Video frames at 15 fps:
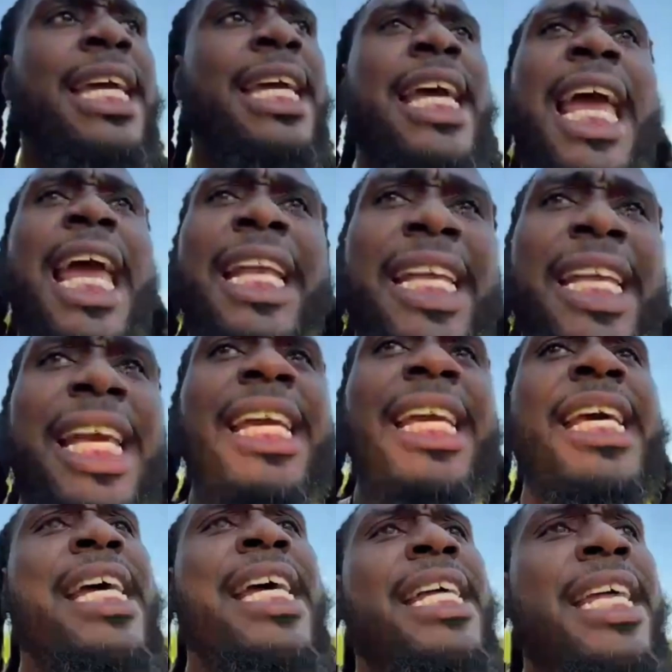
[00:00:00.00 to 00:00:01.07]
And then
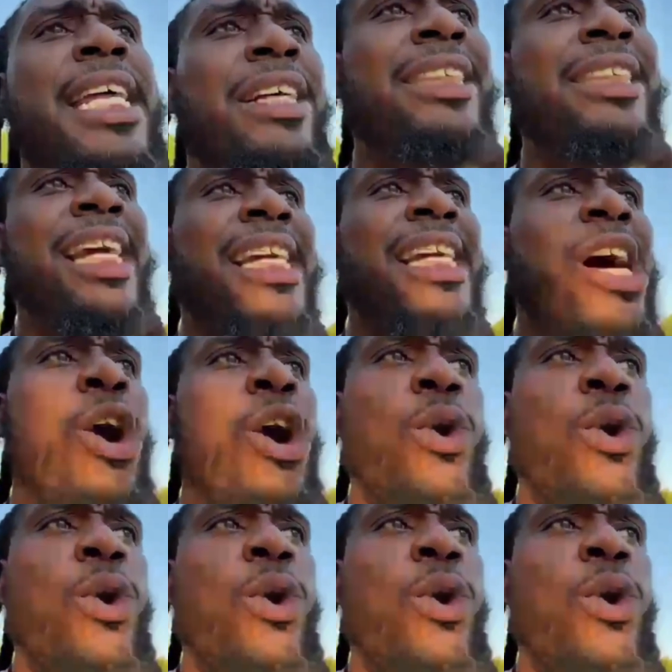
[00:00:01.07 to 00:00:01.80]
they're saying that, oh,